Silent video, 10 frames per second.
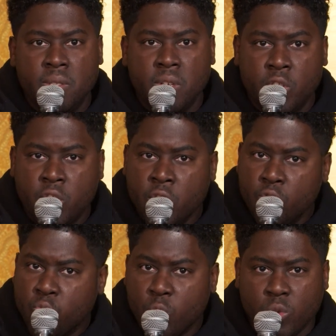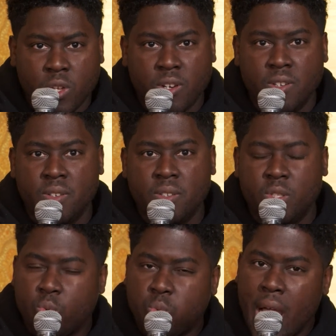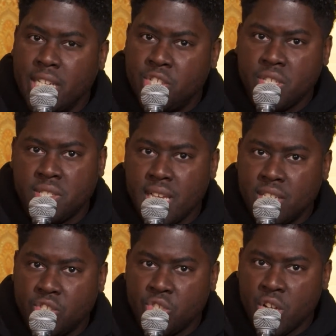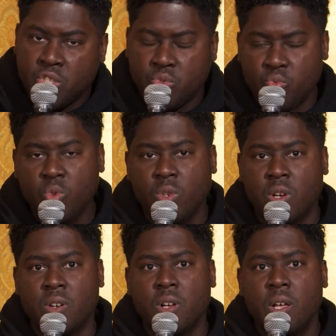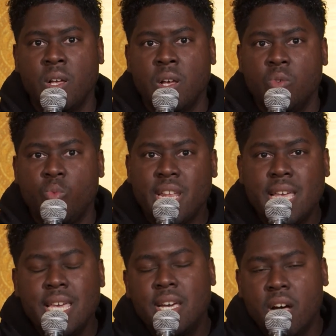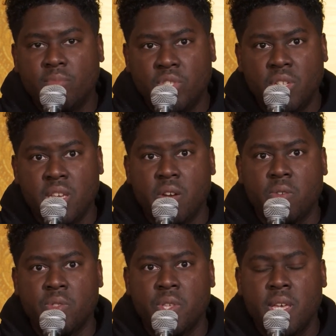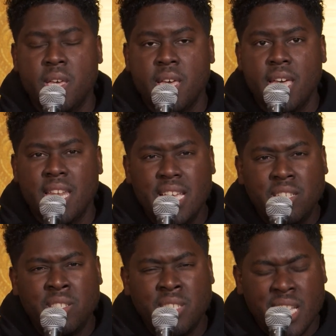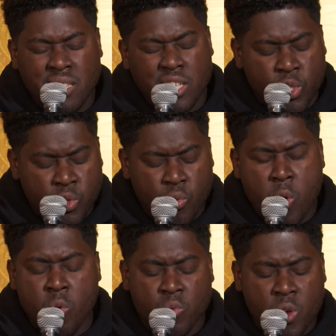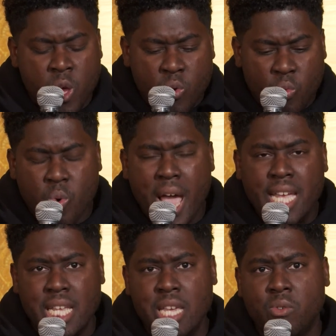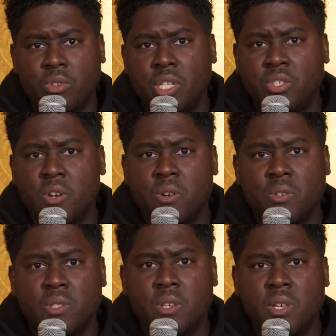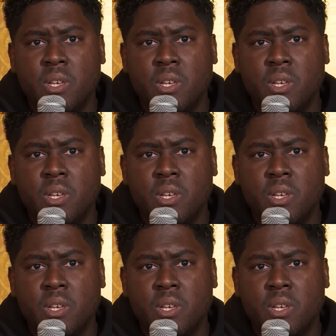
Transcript: the good ruler, the righteous and just ruler, when he comes to the earth and he sets his throne right here on this earth.